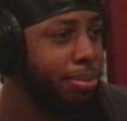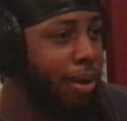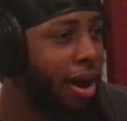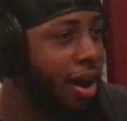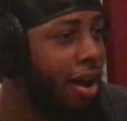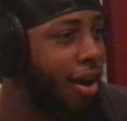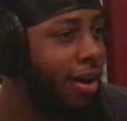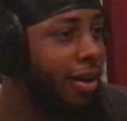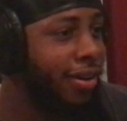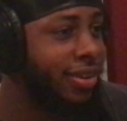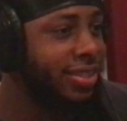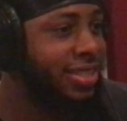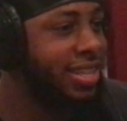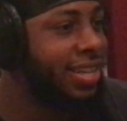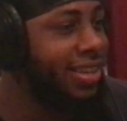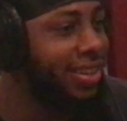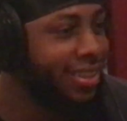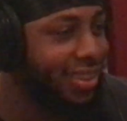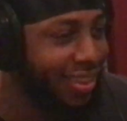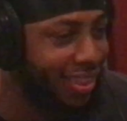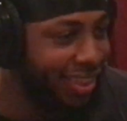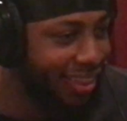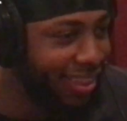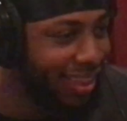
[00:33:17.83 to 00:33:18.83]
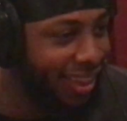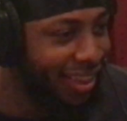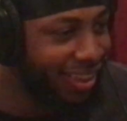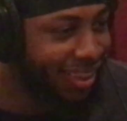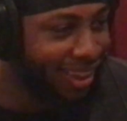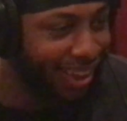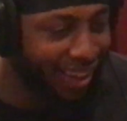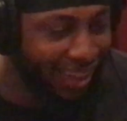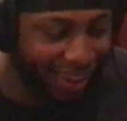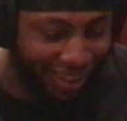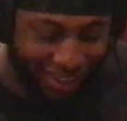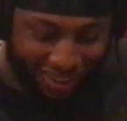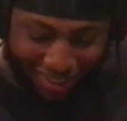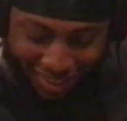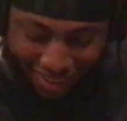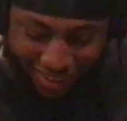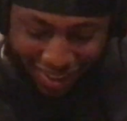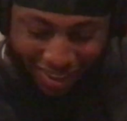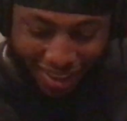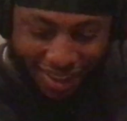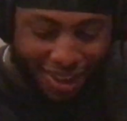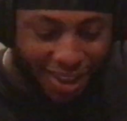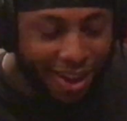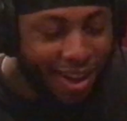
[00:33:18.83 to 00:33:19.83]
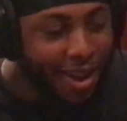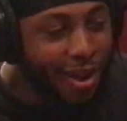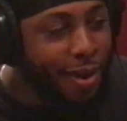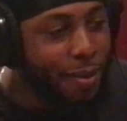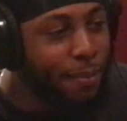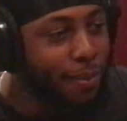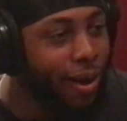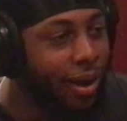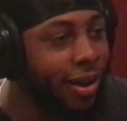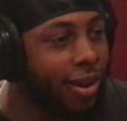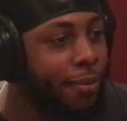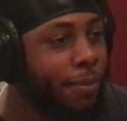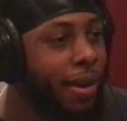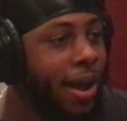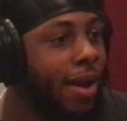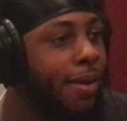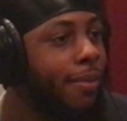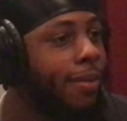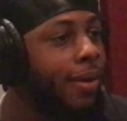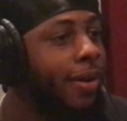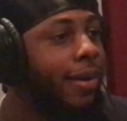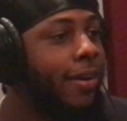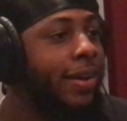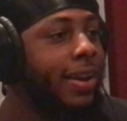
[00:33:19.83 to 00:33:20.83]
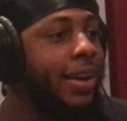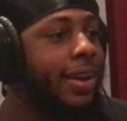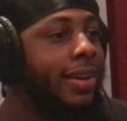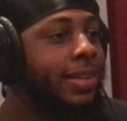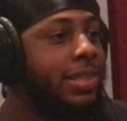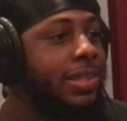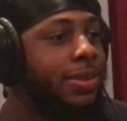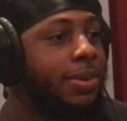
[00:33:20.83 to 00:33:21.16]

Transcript: Pause. Bro, you might as well go eat